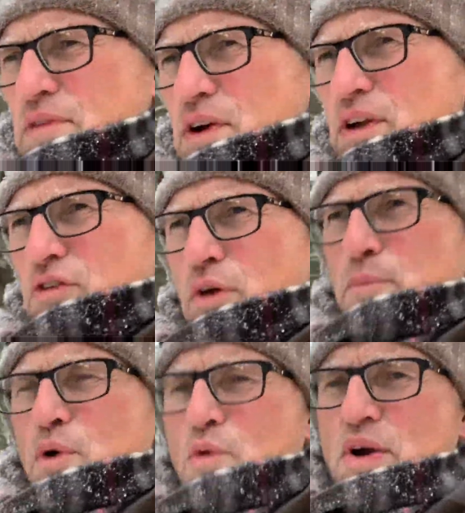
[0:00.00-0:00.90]
very
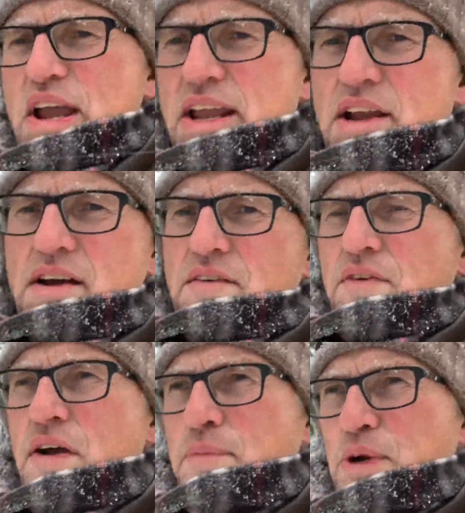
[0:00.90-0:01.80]
simple way of
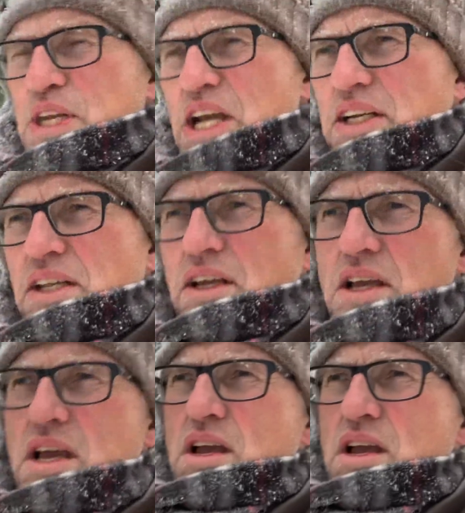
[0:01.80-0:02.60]
protecting